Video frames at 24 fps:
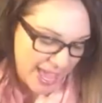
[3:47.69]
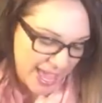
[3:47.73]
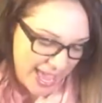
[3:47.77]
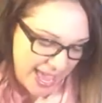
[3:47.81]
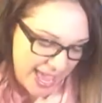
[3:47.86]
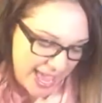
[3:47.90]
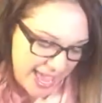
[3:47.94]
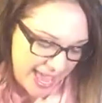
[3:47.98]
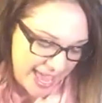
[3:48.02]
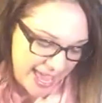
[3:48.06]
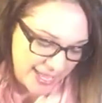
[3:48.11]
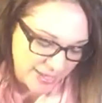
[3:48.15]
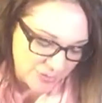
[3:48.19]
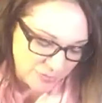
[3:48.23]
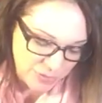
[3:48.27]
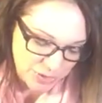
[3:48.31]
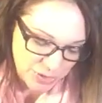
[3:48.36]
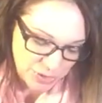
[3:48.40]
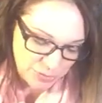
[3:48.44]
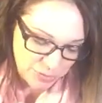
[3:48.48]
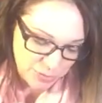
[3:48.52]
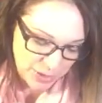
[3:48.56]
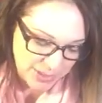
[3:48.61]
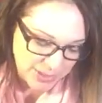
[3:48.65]
And
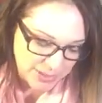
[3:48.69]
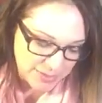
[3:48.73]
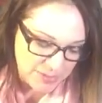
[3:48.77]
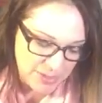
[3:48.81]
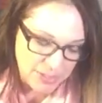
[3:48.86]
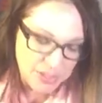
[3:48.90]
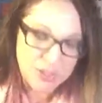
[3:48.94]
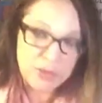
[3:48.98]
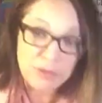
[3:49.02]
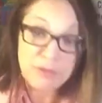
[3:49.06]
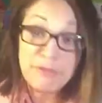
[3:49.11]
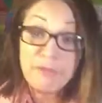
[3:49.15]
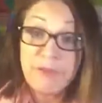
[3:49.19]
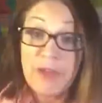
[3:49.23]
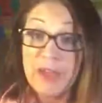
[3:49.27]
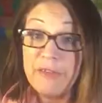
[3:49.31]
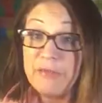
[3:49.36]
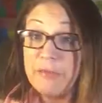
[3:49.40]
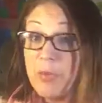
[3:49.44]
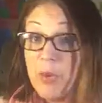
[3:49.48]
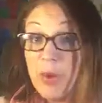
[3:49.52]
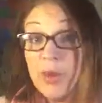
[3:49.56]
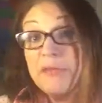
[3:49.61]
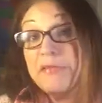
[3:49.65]
which brings me to
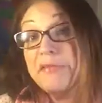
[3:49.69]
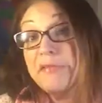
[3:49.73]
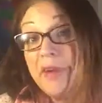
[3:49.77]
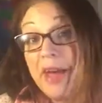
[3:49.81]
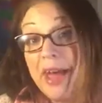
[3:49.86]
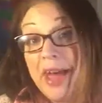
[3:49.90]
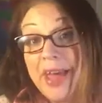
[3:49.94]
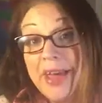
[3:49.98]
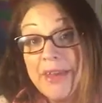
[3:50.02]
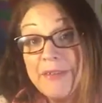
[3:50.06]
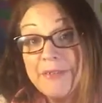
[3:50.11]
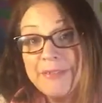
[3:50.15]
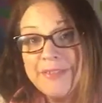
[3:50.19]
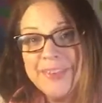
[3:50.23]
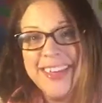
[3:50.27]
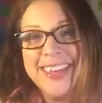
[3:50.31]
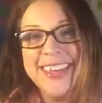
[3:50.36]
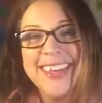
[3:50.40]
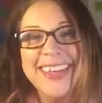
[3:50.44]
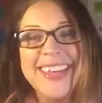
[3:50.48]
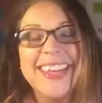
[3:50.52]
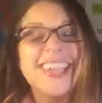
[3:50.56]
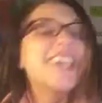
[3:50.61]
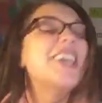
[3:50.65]
5.5.
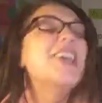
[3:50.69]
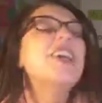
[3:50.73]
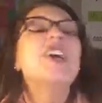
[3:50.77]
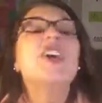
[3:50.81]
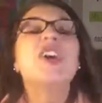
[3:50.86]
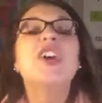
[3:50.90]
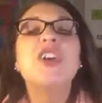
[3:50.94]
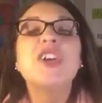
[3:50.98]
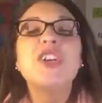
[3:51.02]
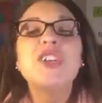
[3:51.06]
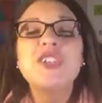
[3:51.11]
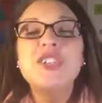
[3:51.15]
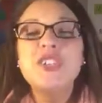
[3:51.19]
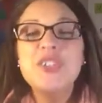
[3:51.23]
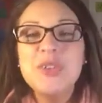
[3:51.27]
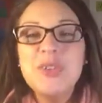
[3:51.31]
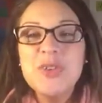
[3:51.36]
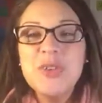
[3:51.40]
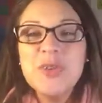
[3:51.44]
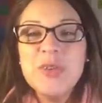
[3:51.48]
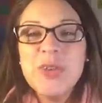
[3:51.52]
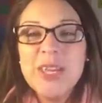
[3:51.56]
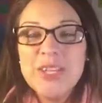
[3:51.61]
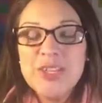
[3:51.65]
Do
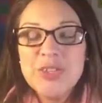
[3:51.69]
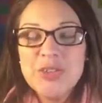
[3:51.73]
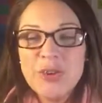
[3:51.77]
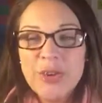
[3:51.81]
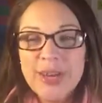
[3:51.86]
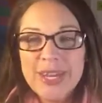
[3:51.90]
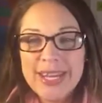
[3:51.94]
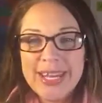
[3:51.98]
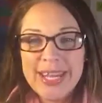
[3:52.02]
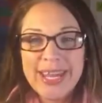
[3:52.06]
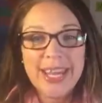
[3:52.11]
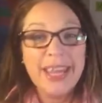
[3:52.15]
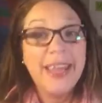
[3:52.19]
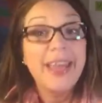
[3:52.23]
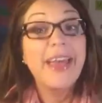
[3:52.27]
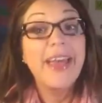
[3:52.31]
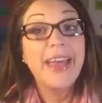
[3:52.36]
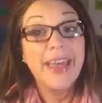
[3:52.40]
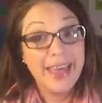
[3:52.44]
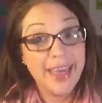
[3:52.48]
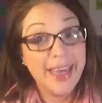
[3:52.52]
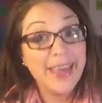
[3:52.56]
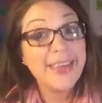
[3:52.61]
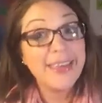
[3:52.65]
you get training?
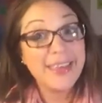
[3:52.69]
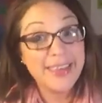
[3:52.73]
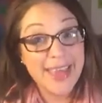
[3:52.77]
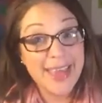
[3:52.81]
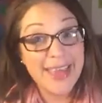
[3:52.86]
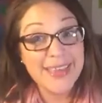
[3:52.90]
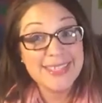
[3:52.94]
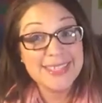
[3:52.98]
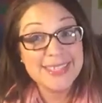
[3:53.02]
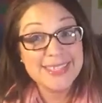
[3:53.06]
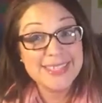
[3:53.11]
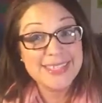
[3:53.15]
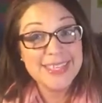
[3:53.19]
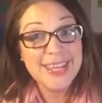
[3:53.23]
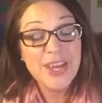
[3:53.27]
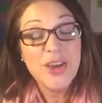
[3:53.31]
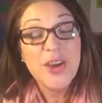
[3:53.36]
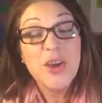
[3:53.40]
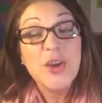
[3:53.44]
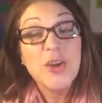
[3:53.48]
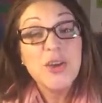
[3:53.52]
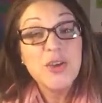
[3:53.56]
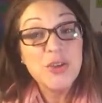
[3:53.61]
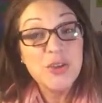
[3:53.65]
Heck yes.
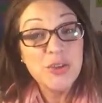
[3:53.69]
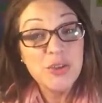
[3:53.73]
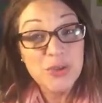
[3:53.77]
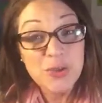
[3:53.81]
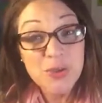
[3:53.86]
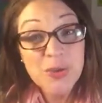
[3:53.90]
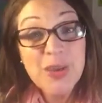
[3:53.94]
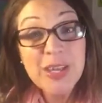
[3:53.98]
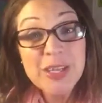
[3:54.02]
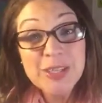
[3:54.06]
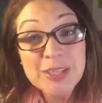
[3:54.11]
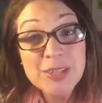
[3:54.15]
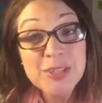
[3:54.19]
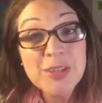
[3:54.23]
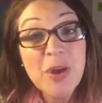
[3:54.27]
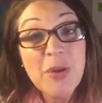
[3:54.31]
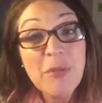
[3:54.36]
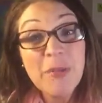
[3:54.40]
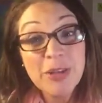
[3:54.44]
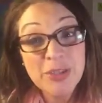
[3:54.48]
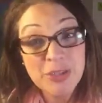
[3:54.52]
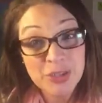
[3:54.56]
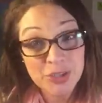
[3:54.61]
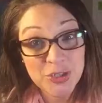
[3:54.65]
You get so
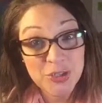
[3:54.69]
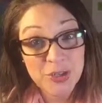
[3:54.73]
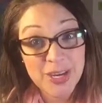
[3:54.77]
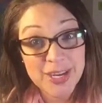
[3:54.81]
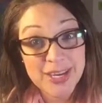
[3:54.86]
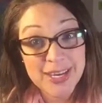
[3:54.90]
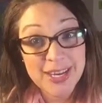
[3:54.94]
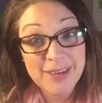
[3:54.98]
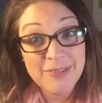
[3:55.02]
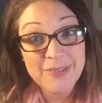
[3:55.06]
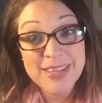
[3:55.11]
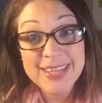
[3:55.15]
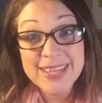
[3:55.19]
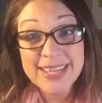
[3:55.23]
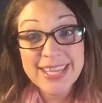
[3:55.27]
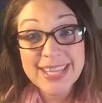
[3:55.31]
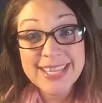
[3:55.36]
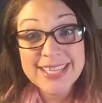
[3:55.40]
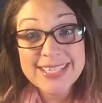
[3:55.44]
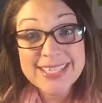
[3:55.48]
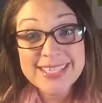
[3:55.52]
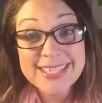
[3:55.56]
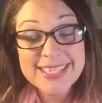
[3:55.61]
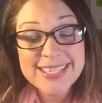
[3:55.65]
much training with
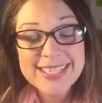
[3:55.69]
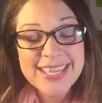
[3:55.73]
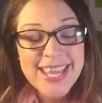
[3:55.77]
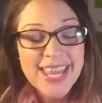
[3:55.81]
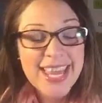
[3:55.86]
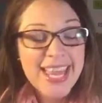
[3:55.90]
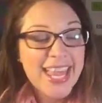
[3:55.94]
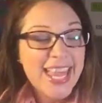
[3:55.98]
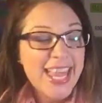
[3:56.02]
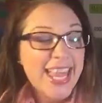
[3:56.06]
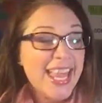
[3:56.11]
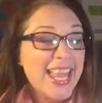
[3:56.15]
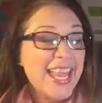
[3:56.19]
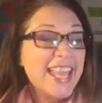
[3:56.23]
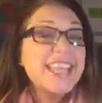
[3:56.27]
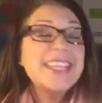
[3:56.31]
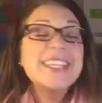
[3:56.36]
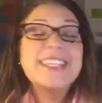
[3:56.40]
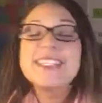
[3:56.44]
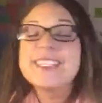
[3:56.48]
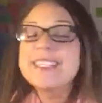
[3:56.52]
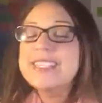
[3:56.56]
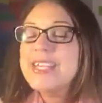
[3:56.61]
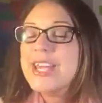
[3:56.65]
this.
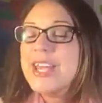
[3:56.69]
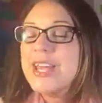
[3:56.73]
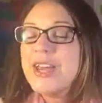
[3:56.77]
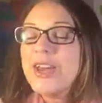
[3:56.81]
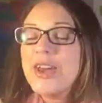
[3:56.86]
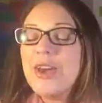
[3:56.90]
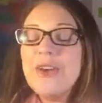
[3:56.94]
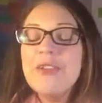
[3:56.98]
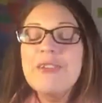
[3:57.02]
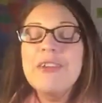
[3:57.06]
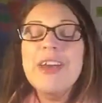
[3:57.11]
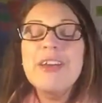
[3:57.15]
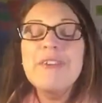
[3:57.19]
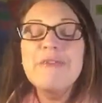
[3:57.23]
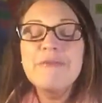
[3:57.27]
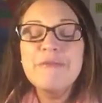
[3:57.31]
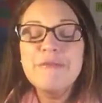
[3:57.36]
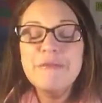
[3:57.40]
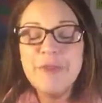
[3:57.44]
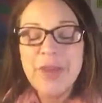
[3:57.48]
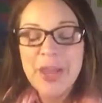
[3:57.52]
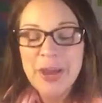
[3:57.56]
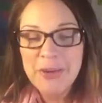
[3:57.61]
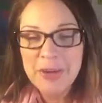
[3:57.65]
It is
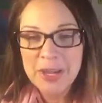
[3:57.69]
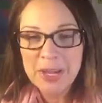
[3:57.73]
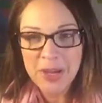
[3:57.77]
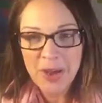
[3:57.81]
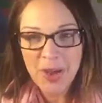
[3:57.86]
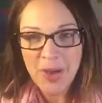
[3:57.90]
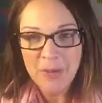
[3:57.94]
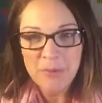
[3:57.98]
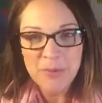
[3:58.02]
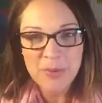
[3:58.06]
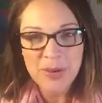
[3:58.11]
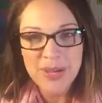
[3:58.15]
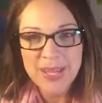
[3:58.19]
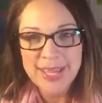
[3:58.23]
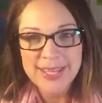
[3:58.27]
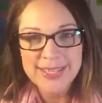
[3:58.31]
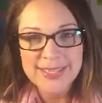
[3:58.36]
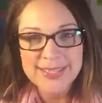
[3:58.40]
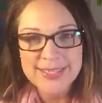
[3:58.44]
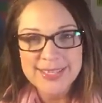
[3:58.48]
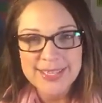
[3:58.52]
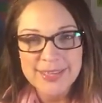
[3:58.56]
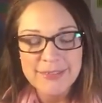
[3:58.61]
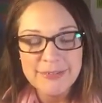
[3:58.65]
very
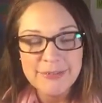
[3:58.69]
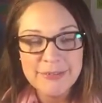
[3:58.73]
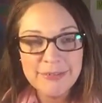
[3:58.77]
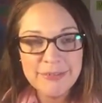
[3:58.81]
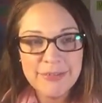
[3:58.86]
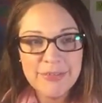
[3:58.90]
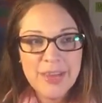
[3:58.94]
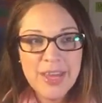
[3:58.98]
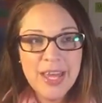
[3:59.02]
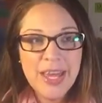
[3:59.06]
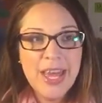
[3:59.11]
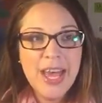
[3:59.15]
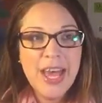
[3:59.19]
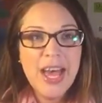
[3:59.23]
comprehensive.